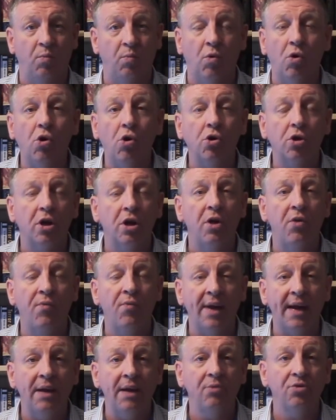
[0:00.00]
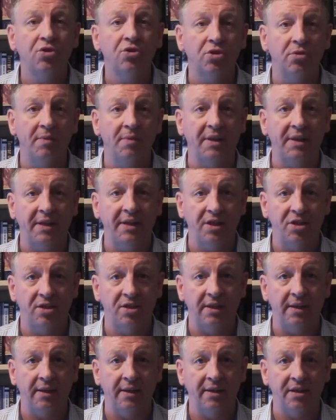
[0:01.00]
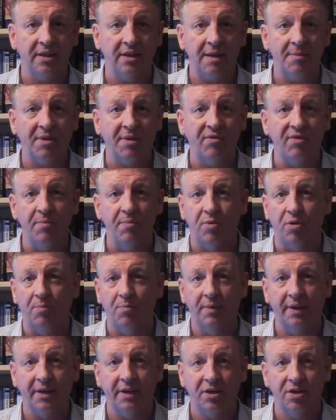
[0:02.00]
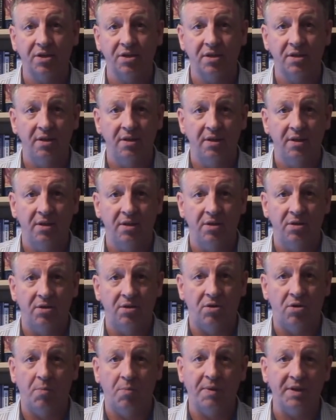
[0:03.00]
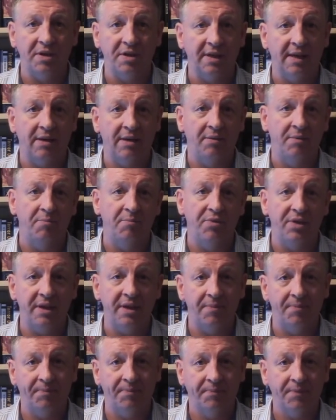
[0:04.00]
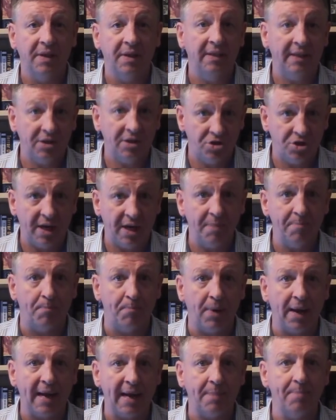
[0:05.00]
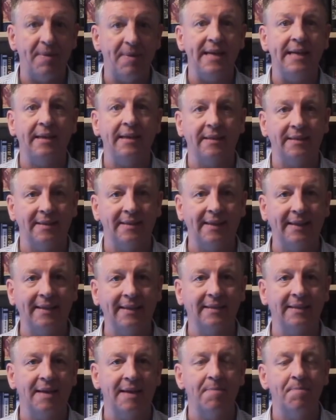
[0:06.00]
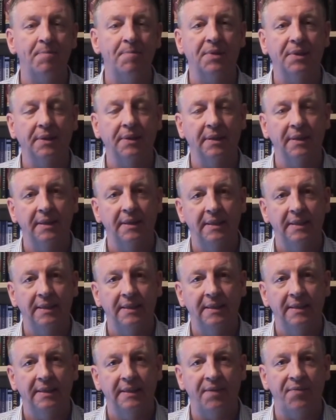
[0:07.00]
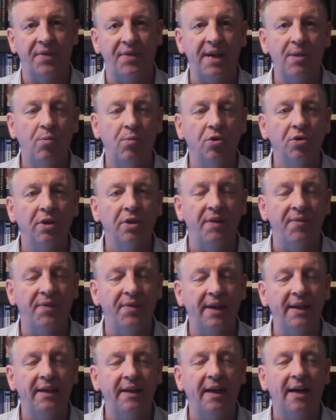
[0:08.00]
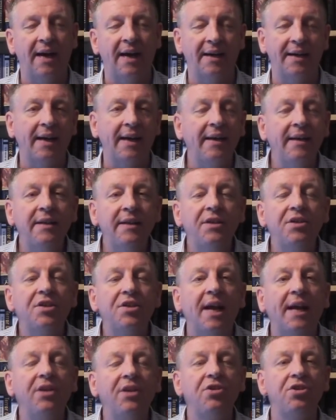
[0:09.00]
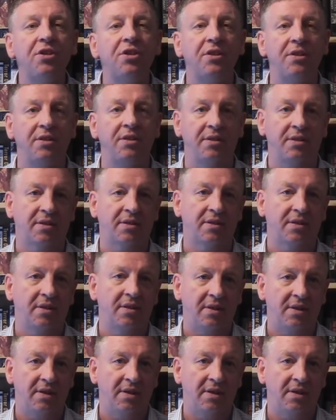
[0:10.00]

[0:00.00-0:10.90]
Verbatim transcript: Walk around some of these little Islamic republics up and down Britain. Let's take Blackburn as an example. If they had any intentions